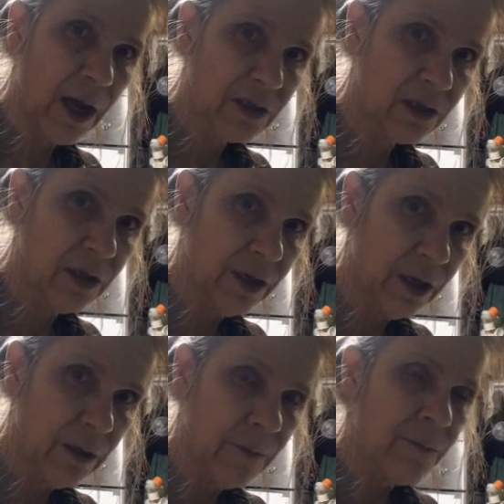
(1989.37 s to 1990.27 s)
acid in
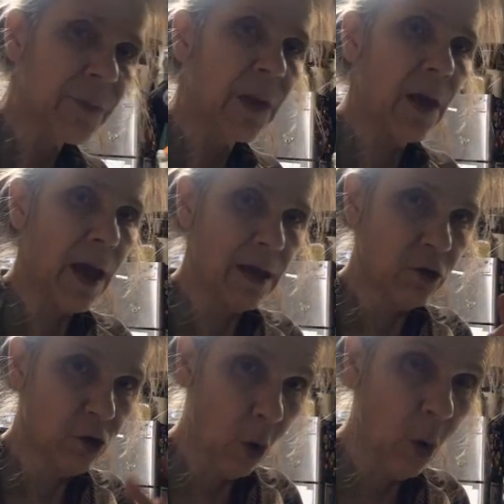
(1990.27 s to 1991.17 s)
it,
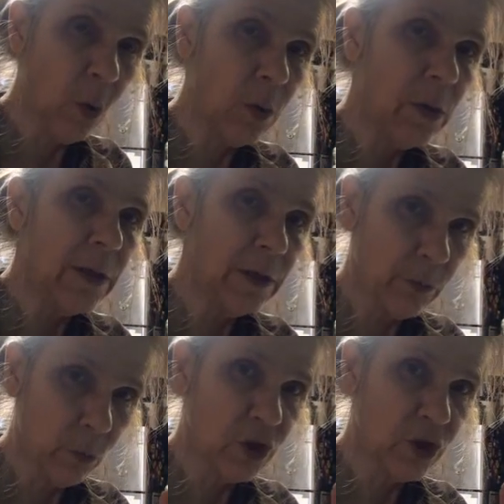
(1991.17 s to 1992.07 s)
and Dole
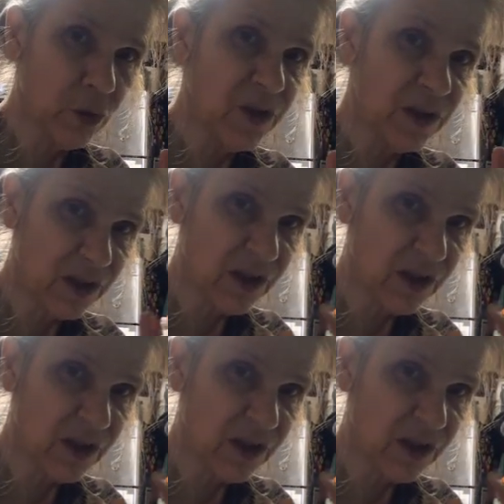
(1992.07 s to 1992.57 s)
was using